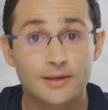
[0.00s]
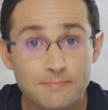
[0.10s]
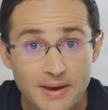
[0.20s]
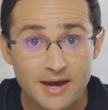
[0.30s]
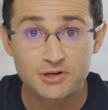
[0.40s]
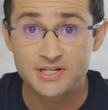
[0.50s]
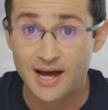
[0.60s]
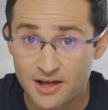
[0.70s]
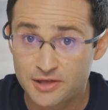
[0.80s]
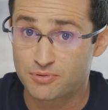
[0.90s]
Compare it to
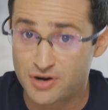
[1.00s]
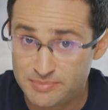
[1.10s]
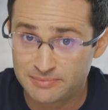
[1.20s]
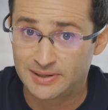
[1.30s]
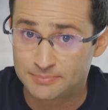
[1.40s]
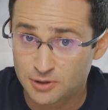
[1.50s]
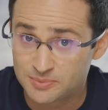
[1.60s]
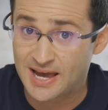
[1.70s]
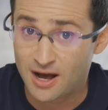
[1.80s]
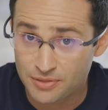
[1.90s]
other premium
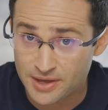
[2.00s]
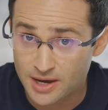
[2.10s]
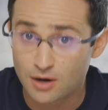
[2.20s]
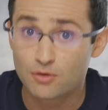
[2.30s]
laptops out there.